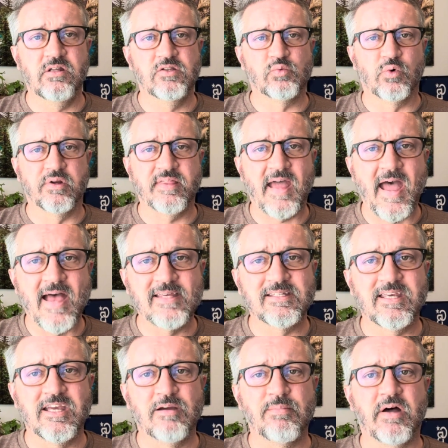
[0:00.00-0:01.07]
It's worth
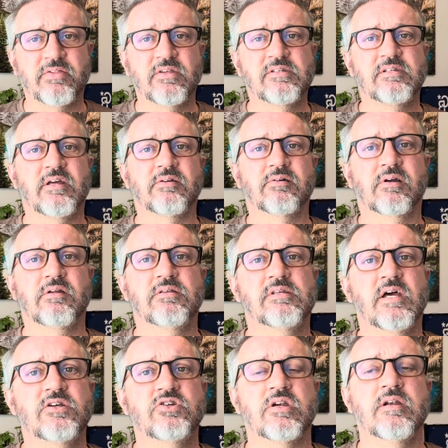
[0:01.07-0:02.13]
asking about the seller
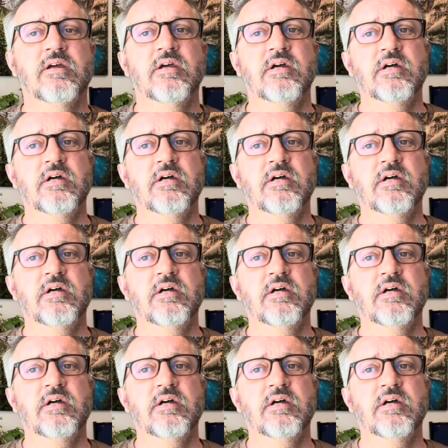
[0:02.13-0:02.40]
concession.